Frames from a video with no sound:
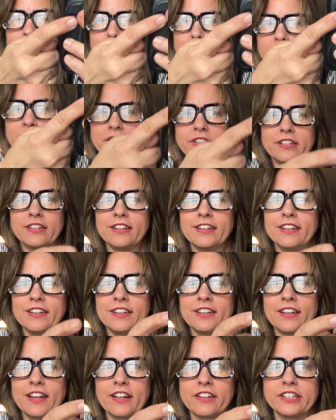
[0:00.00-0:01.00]
button,
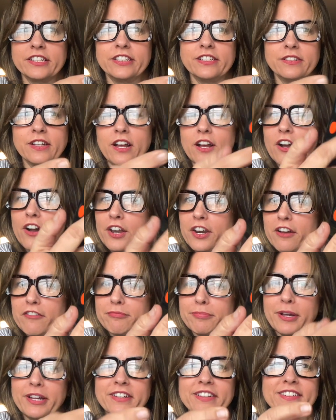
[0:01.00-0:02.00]
LED, on-off
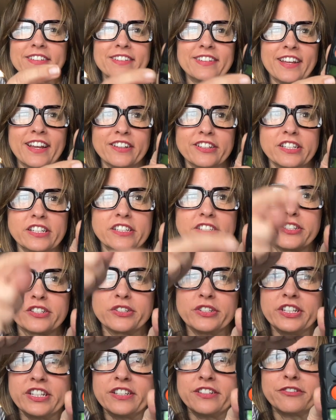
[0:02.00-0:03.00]
button, LED
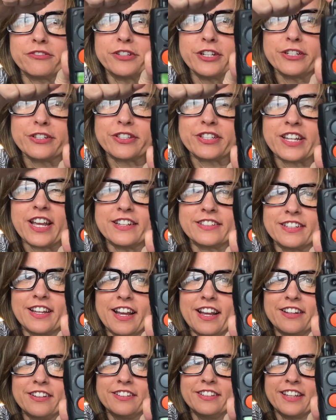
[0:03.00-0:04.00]
screen, rheostat
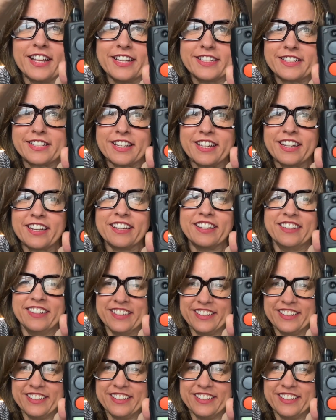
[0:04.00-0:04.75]
dial, antenna.